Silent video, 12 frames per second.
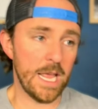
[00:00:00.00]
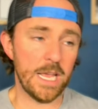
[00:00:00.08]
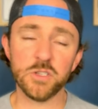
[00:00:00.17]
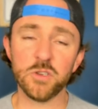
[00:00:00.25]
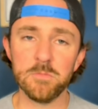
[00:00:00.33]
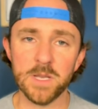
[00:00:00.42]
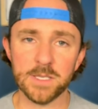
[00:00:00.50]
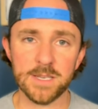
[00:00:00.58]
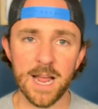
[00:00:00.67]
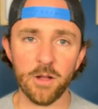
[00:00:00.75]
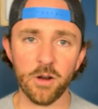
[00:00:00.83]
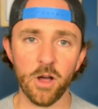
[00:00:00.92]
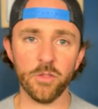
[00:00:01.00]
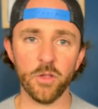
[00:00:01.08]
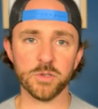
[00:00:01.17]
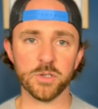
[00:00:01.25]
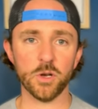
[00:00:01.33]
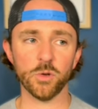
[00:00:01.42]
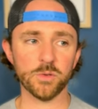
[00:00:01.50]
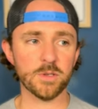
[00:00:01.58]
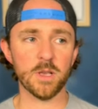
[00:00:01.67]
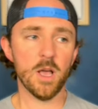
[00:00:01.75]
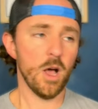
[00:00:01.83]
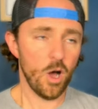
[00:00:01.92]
case you missed out on those shows,